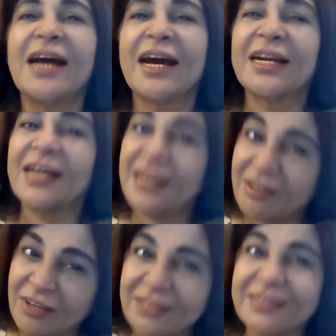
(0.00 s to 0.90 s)
and are
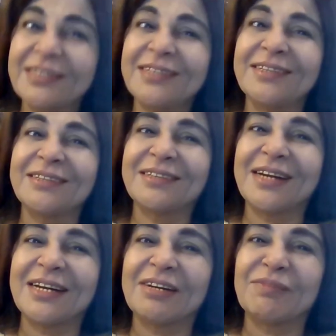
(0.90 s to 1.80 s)
interested in this
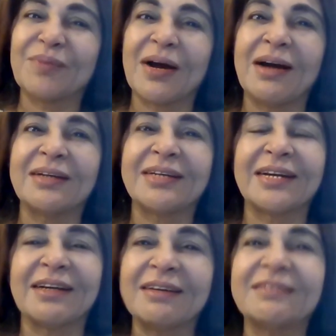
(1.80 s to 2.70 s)
creative part
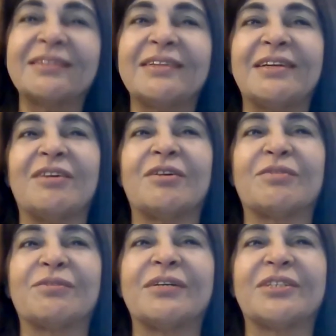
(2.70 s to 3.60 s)
can ask her a lot of
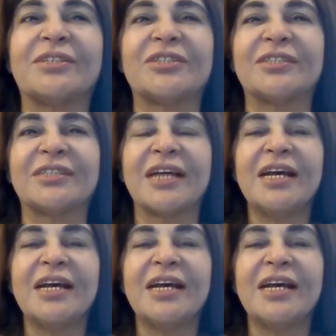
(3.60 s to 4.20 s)
questions.